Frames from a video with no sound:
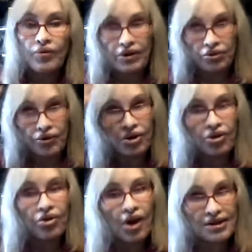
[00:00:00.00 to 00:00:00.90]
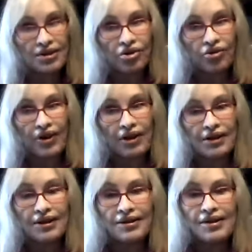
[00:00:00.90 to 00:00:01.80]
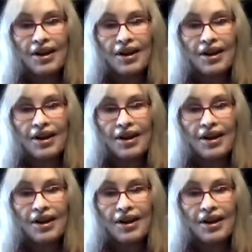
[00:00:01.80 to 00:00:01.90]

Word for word: between your thoughts and your feelings?